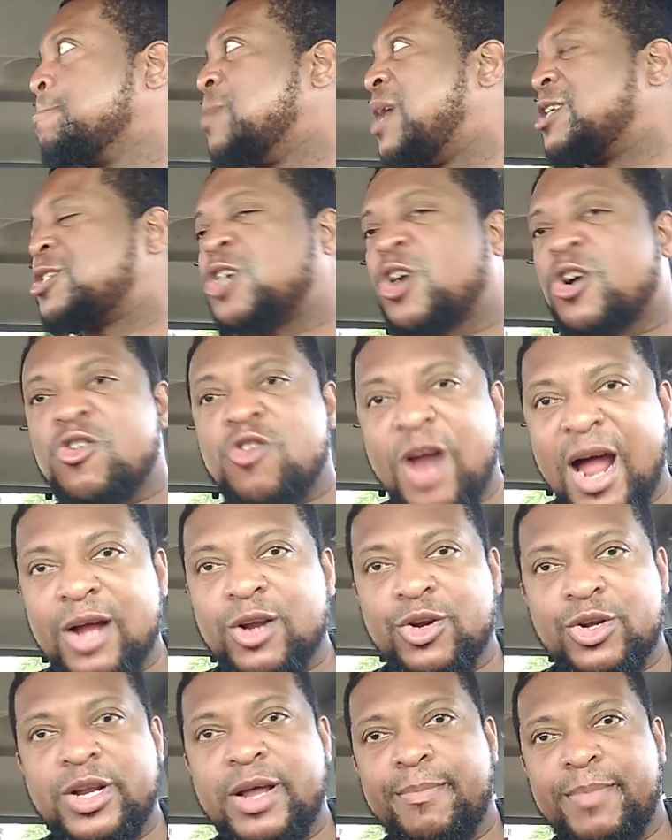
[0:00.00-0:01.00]
I saw crack
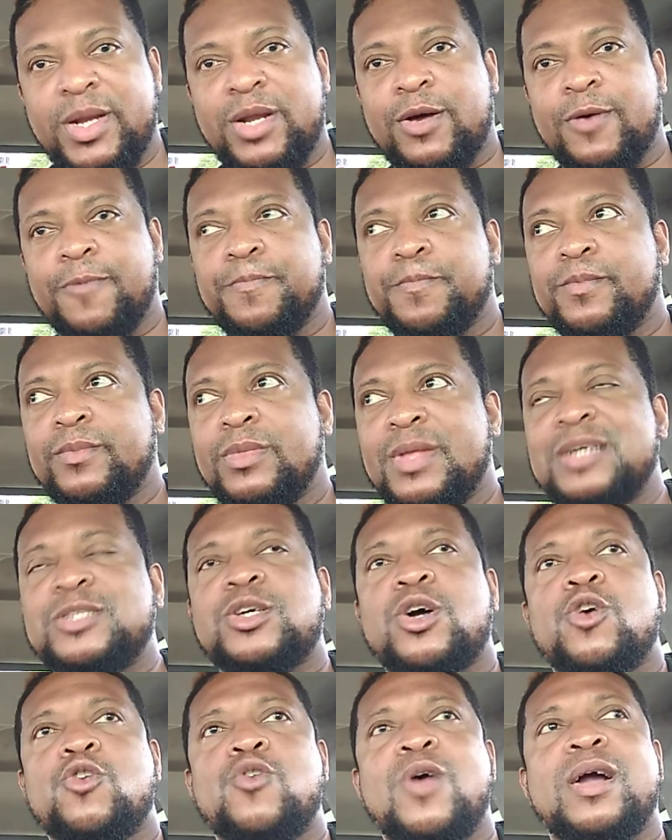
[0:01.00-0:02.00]
do them, you know. That's
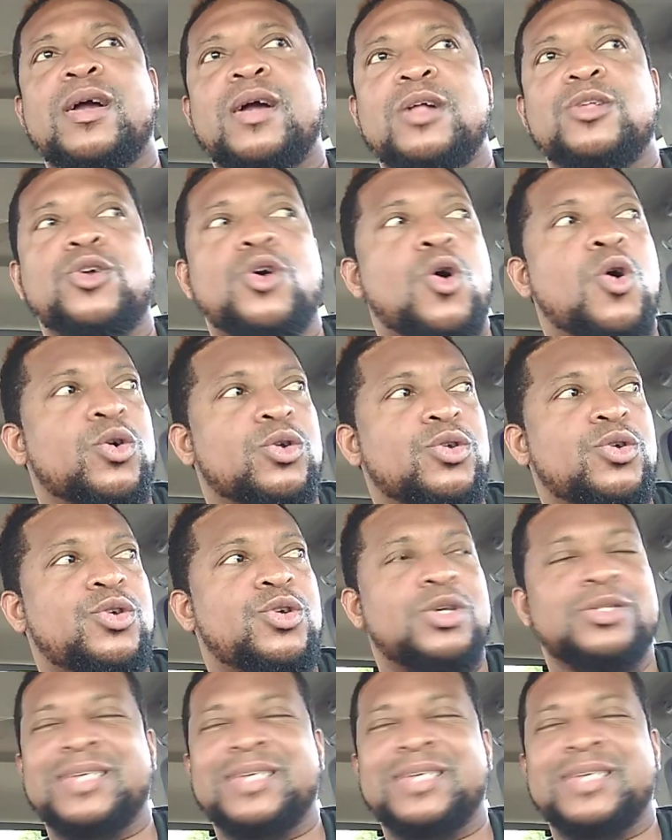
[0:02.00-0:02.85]
how crack and coke do you.